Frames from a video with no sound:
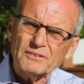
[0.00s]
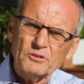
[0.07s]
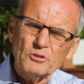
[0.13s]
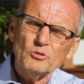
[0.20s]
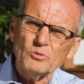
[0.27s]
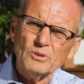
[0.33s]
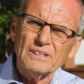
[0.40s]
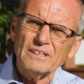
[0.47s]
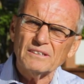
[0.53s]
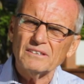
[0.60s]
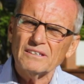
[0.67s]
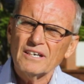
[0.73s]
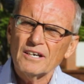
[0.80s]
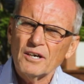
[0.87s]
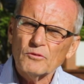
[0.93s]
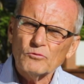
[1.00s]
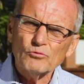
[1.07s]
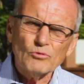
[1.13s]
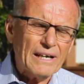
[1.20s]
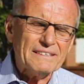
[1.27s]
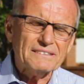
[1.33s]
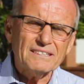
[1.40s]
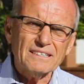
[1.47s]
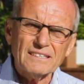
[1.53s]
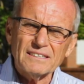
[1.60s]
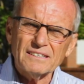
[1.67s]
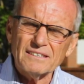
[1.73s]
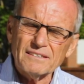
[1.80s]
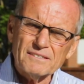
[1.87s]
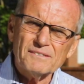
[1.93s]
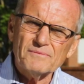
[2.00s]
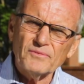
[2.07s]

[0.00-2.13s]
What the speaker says: Tune in right to the end of this